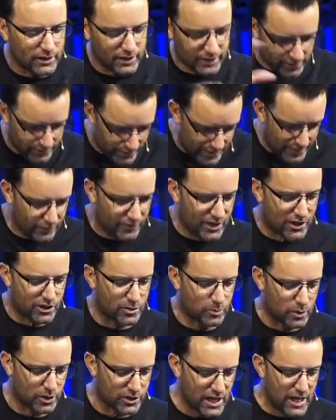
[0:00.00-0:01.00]
and then
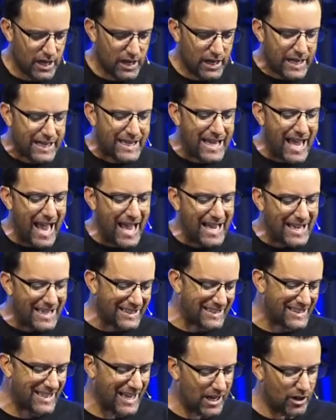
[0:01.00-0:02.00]
vegetables,
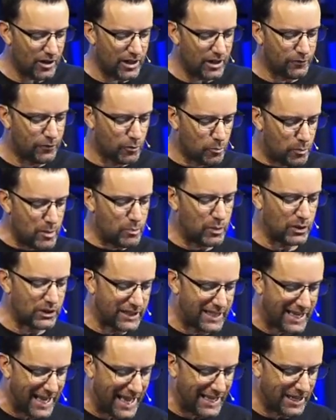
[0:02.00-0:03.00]
kangatarian for people in
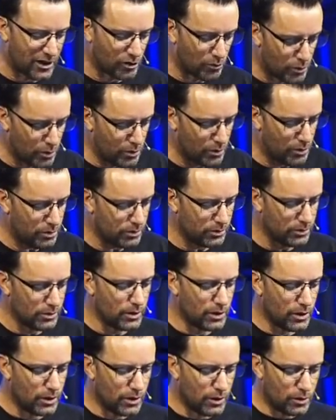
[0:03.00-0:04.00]
kangaroo
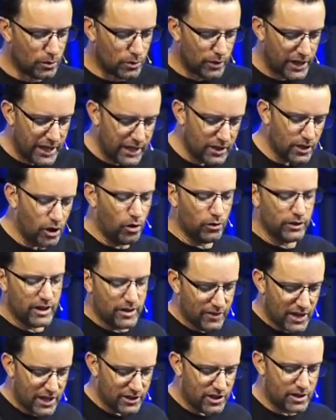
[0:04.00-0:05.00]
who eat only,
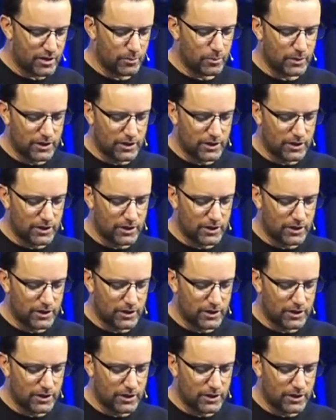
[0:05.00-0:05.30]
vegetables